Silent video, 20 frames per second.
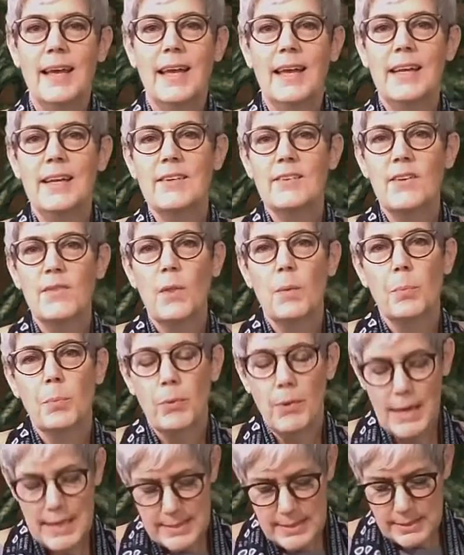It is in the
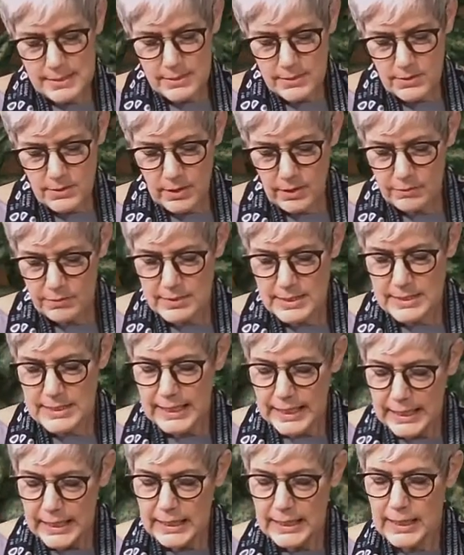presence of
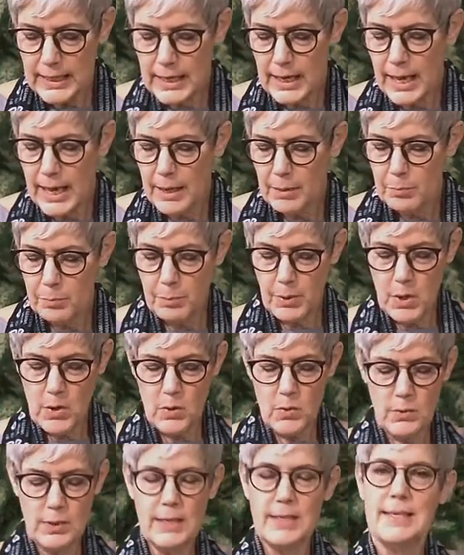skin and
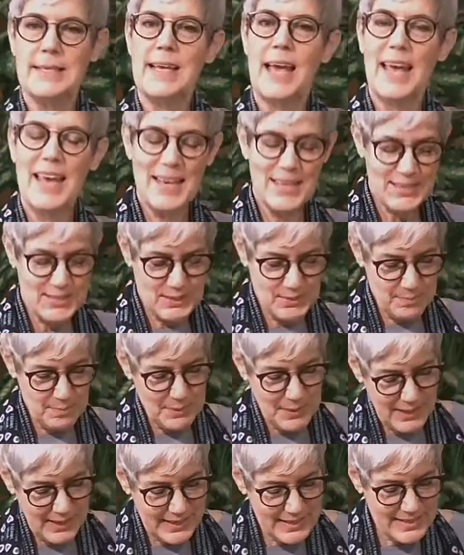bone and taste
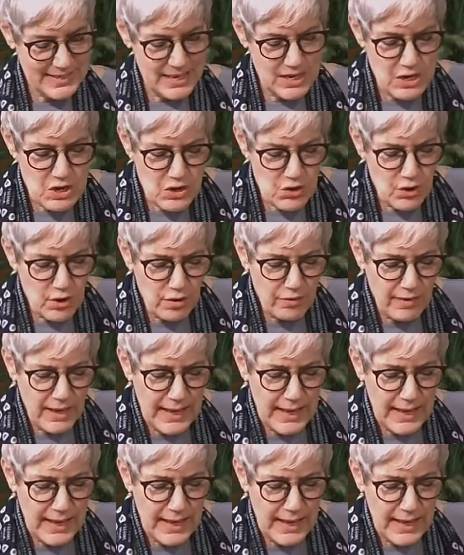buds and nerve